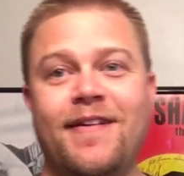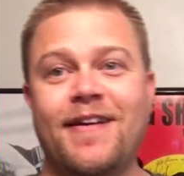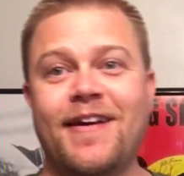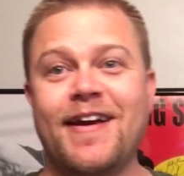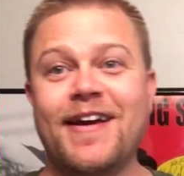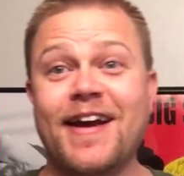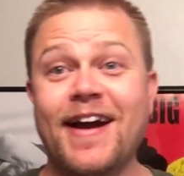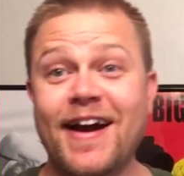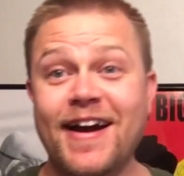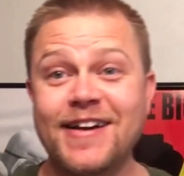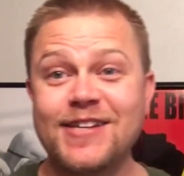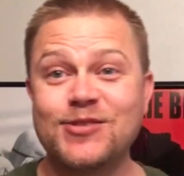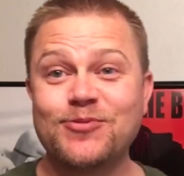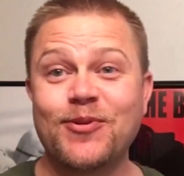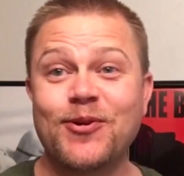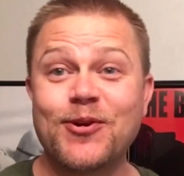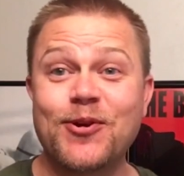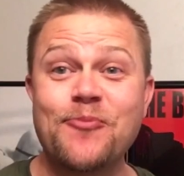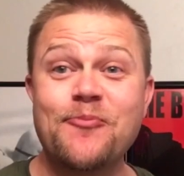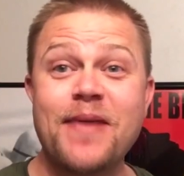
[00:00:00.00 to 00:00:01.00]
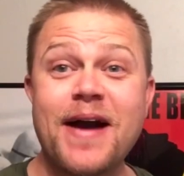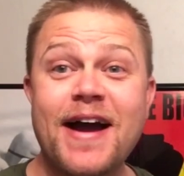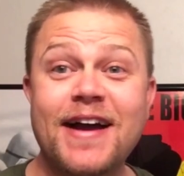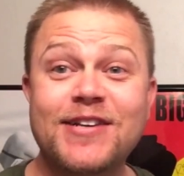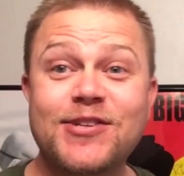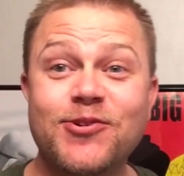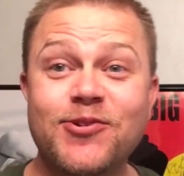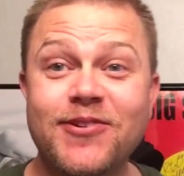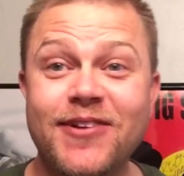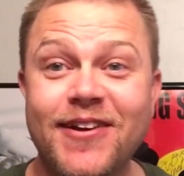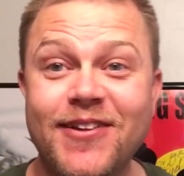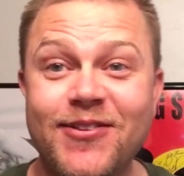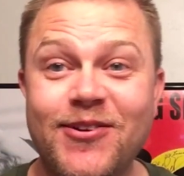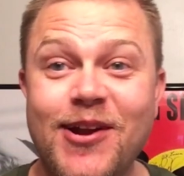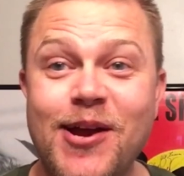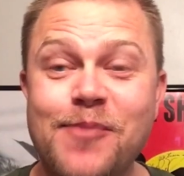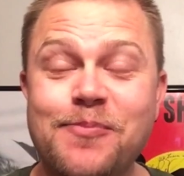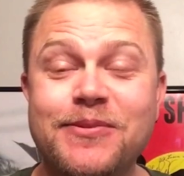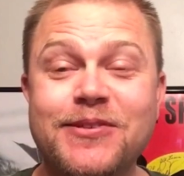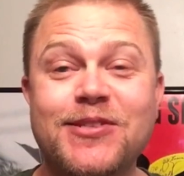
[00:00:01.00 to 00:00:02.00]
Hey guys, welcome back to
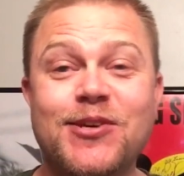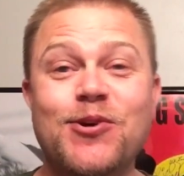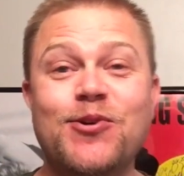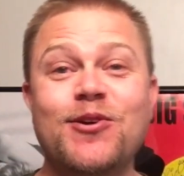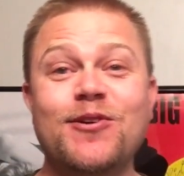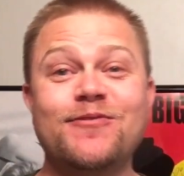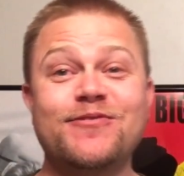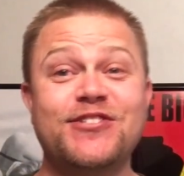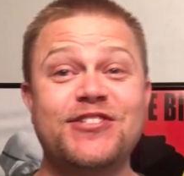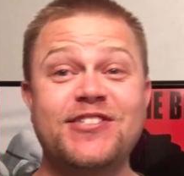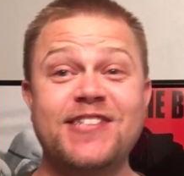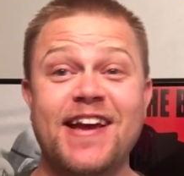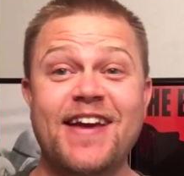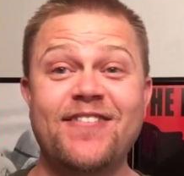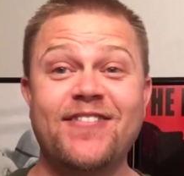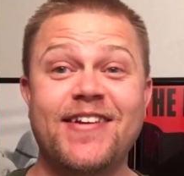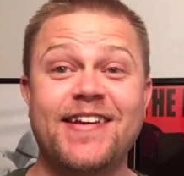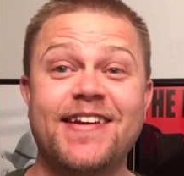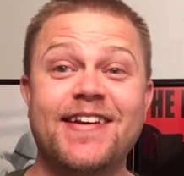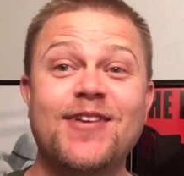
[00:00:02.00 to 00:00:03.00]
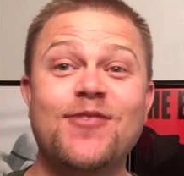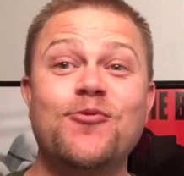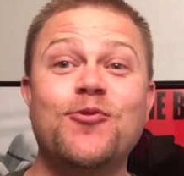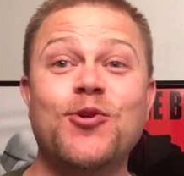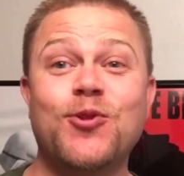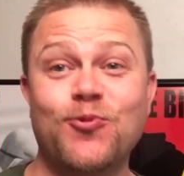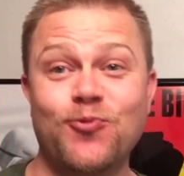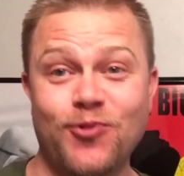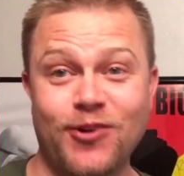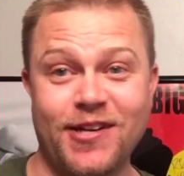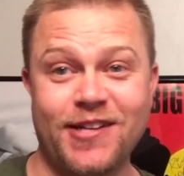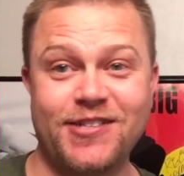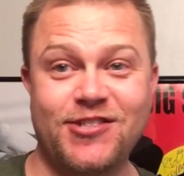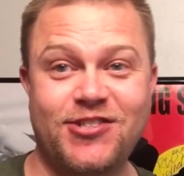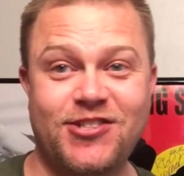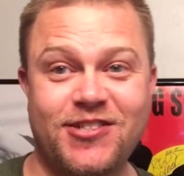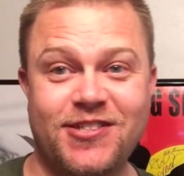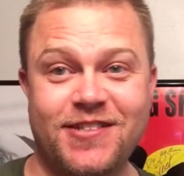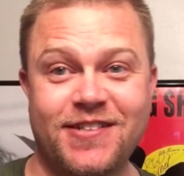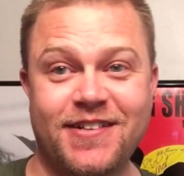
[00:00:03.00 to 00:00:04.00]
another episode of Shaving with
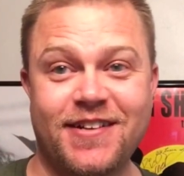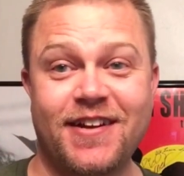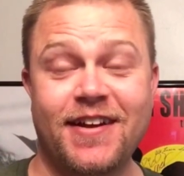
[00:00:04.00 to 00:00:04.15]
Rich.